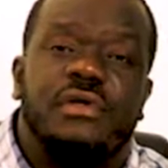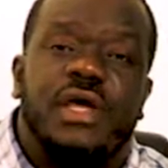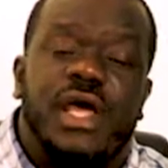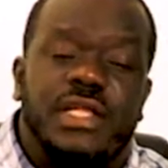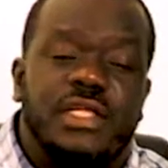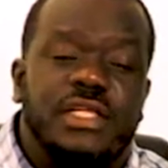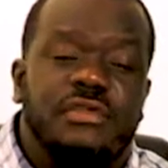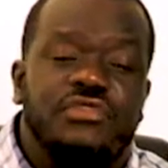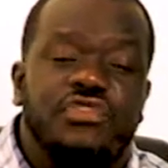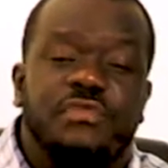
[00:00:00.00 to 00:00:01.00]
And
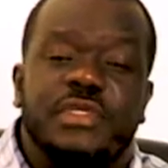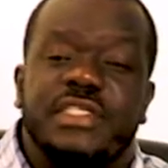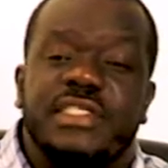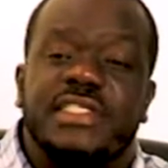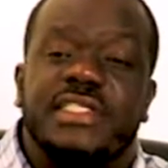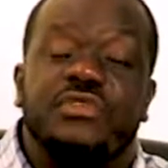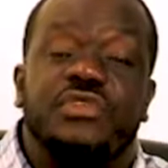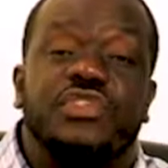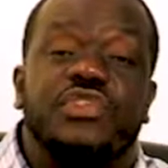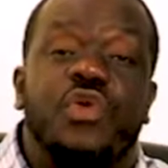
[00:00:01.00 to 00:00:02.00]
in Romans, he
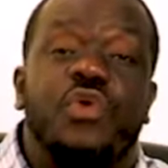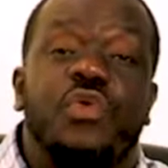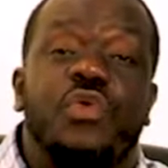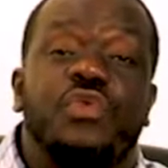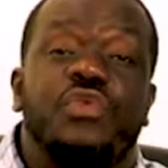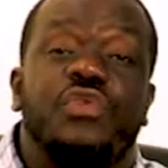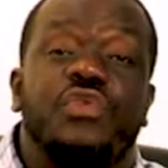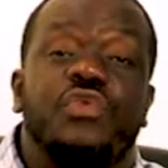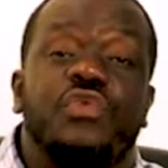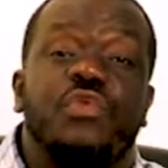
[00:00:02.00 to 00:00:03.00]
told us, "Oh,
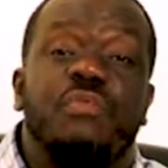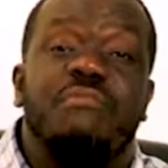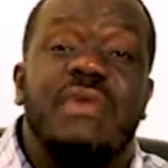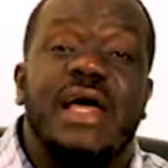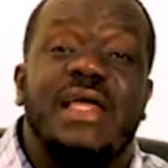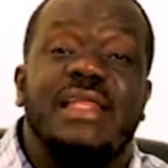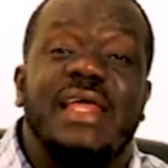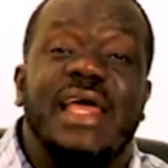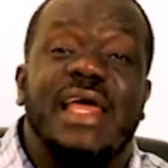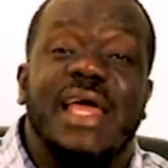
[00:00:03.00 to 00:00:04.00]
no man
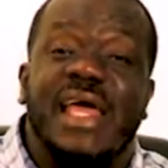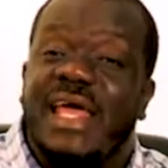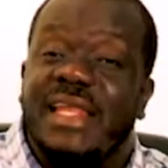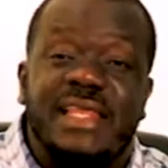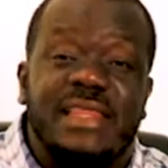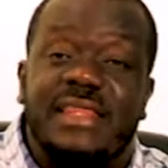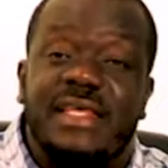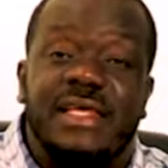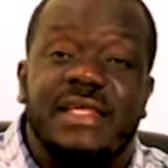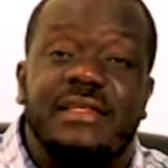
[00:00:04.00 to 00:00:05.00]

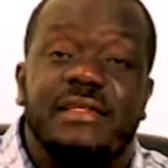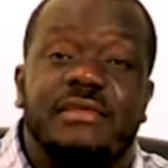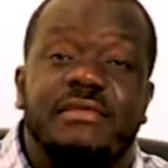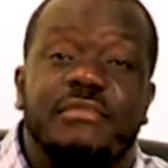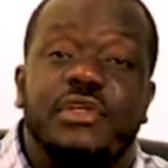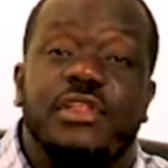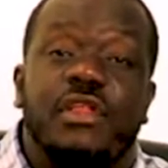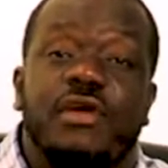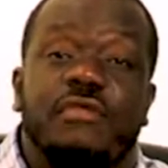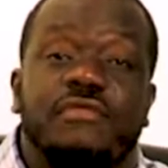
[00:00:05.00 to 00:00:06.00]
anything but
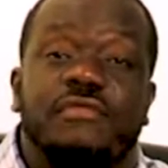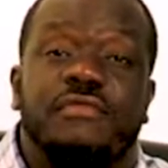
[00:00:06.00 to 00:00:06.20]
love.